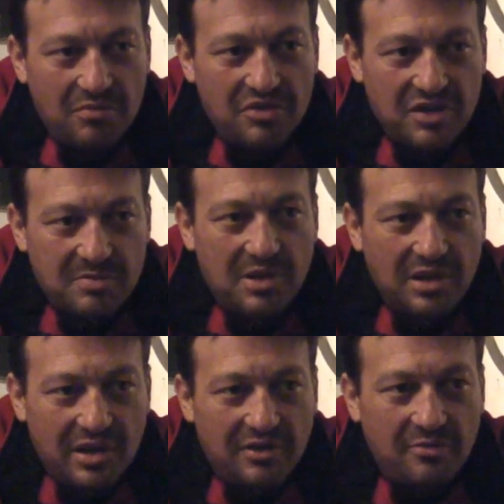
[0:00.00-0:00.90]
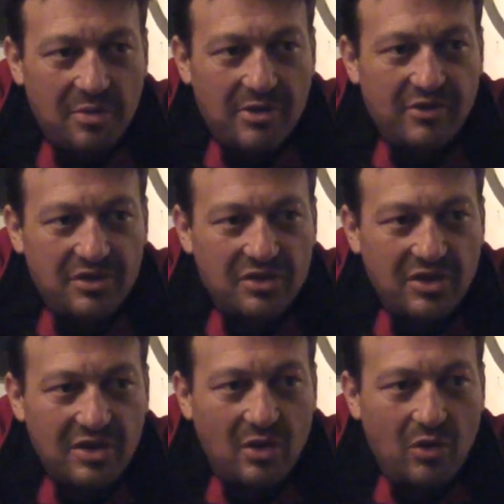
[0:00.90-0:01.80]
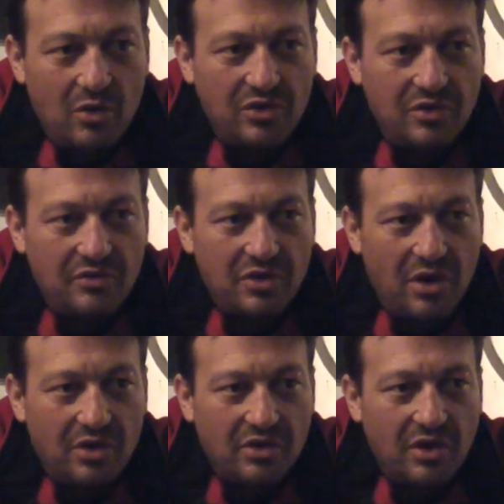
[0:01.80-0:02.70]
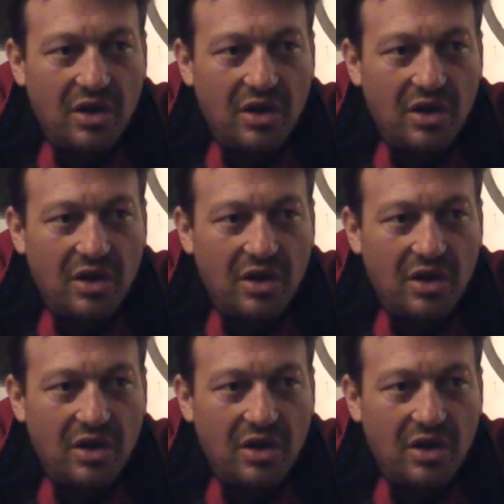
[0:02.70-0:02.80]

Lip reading: 6 metre length of PVC, or you've got